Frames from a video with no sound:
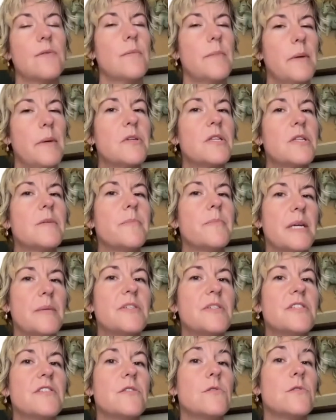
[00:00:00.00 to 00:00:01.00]
remember that
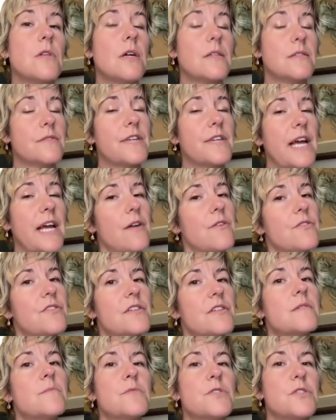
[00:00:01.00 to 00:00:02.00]
babies use lots of
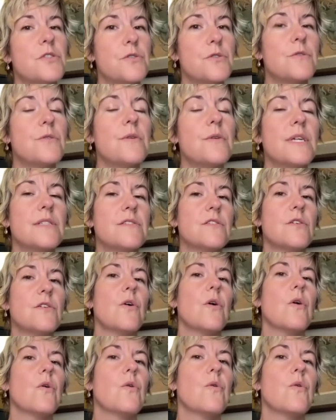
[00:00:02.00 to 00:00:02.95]
calcium too. And so